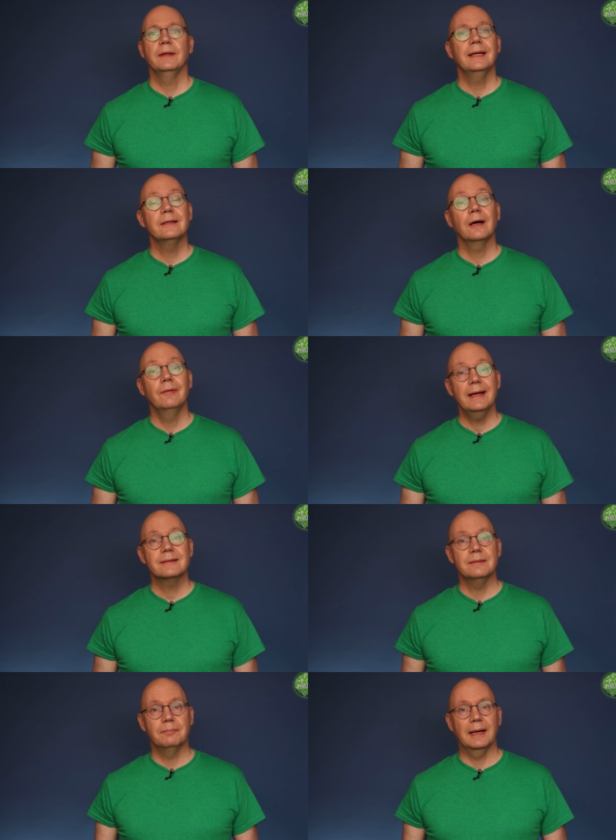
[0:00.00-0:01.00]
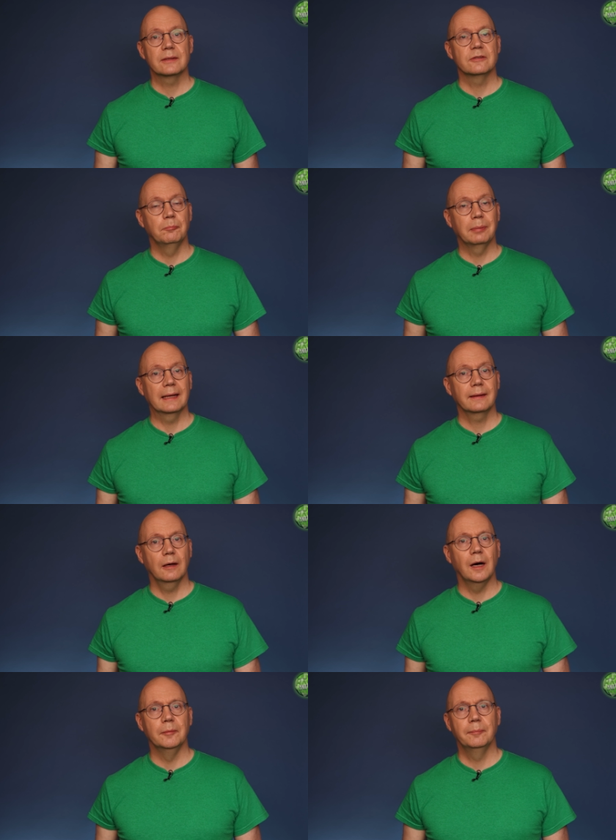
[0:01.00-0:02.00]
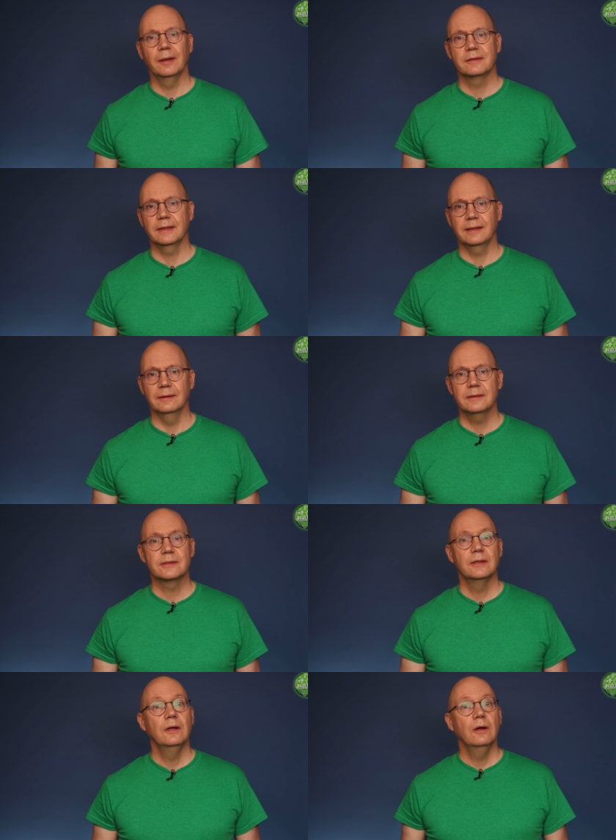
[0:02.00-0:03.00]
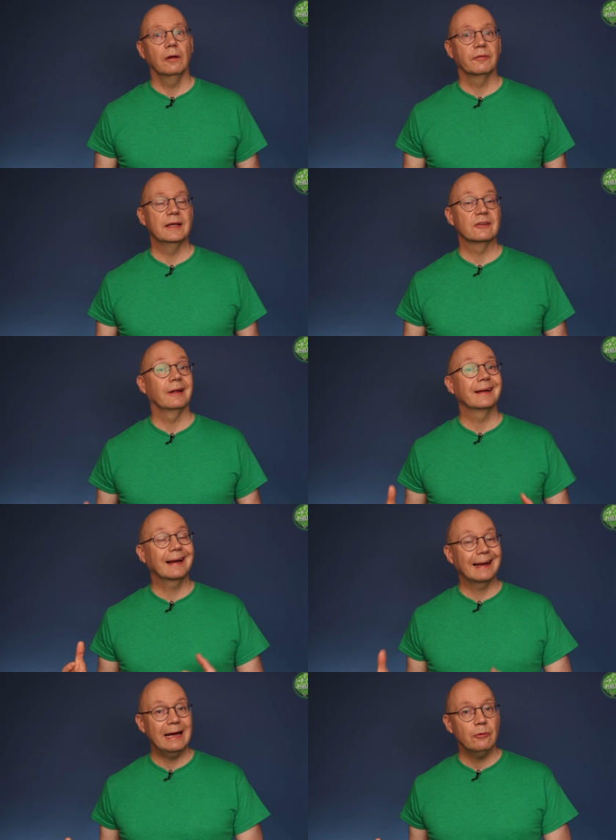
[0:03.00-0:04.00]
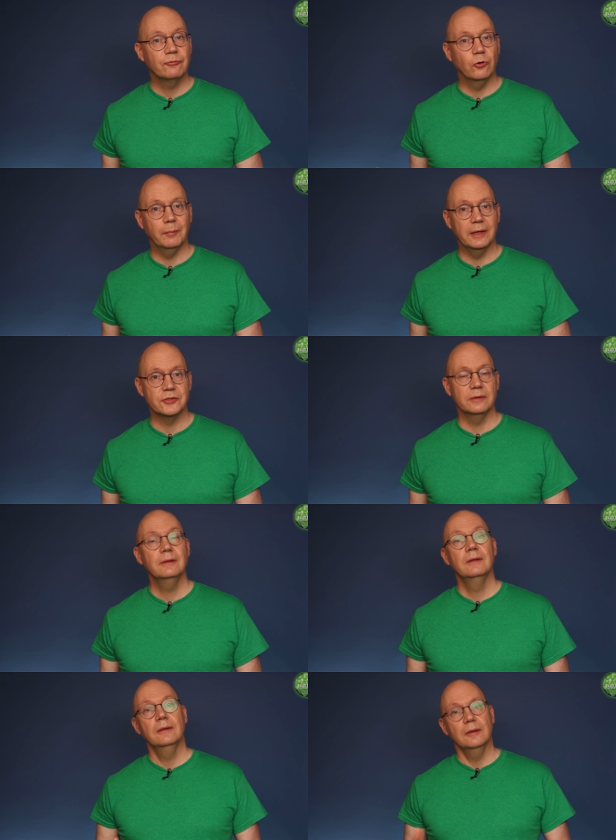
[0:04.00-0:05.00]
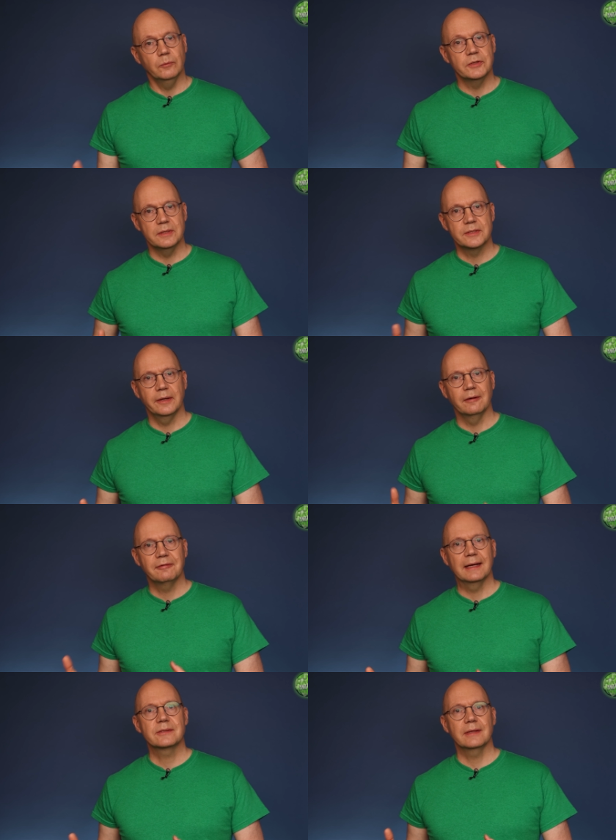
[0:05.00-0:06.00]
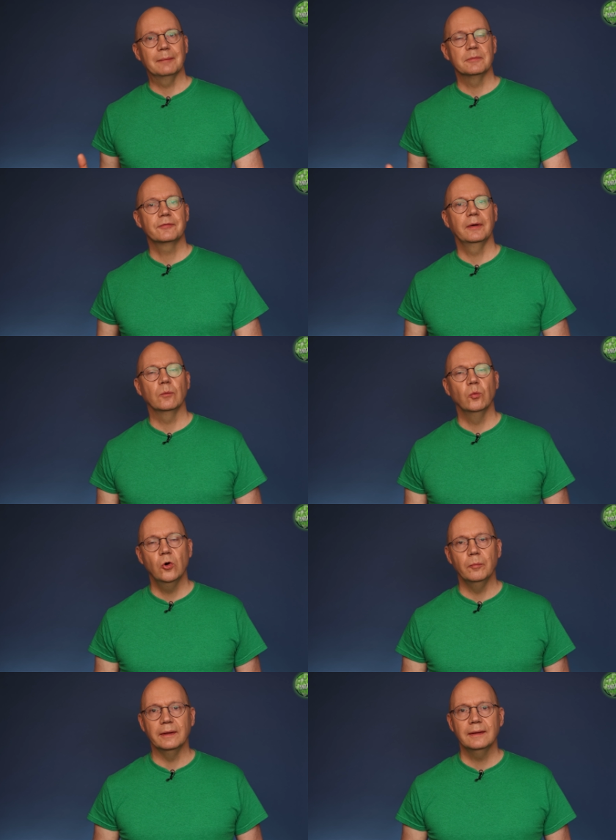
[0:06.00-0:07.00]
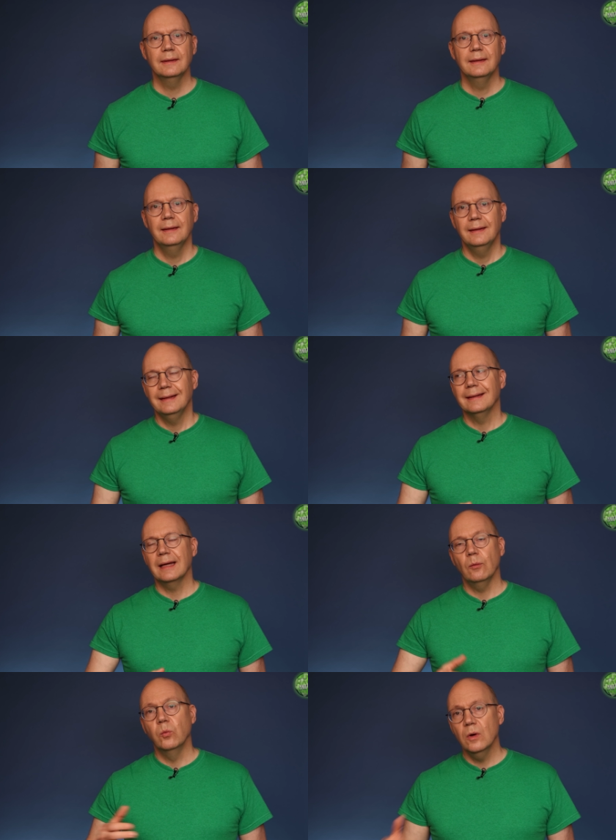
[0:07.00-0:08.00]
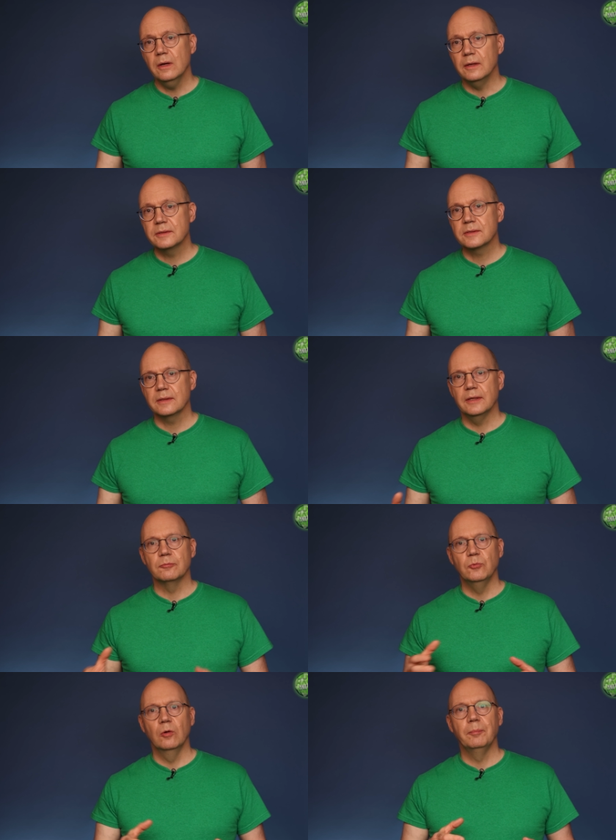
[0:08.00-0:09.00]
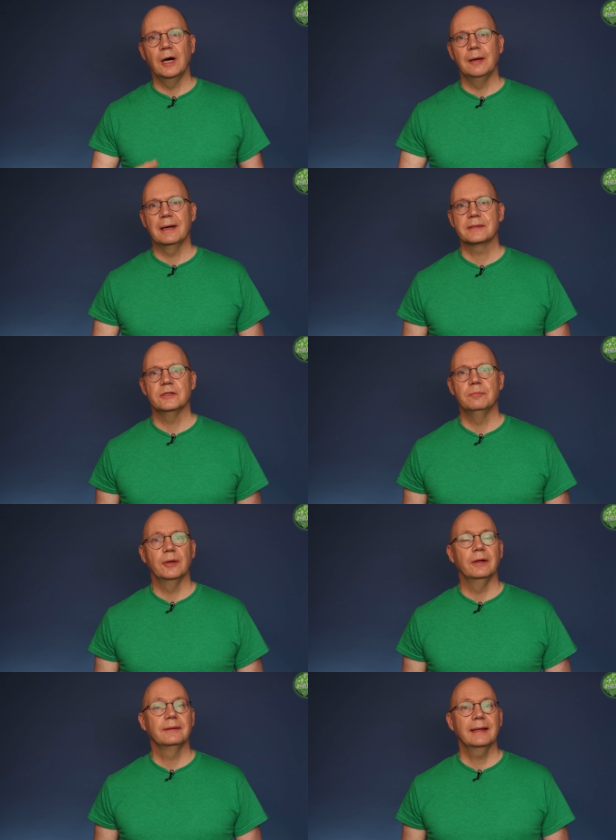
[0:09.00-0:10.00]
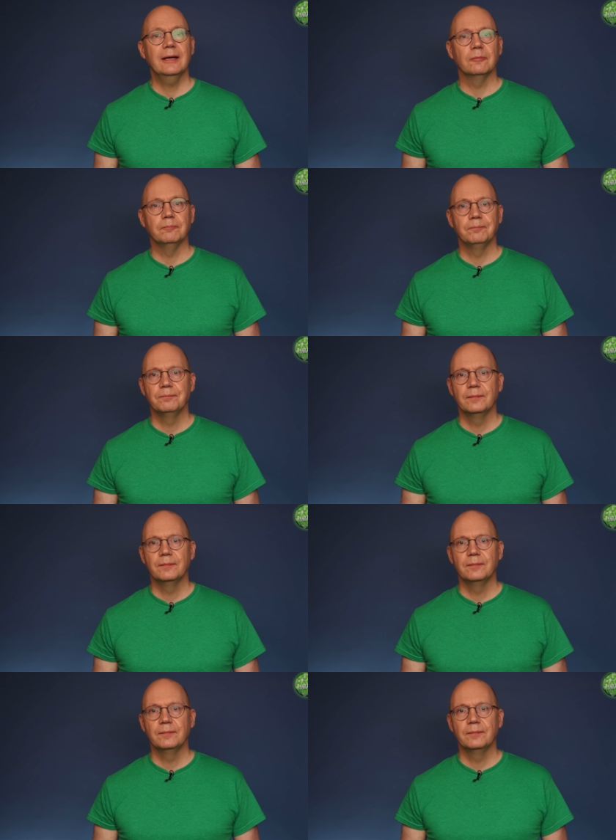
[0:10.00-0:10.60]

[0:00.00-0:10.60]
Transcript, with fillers: The indirect impacts of black carbon particulates on things like cloud formation, which in turn affects atmospheric warming, get worse as more biomass is burnt down.